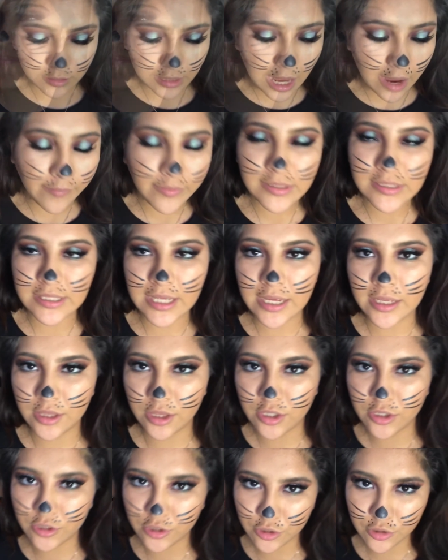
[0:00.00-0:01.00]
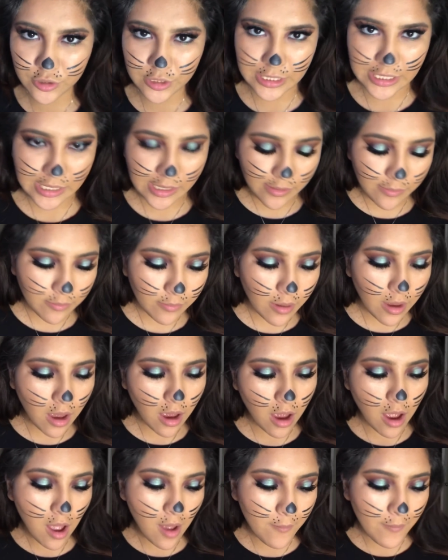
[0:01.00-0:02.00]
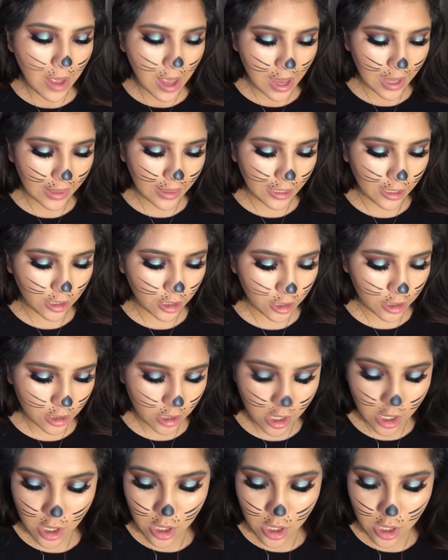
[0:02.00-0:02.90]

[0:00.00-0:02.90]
That was like the cream highlighter.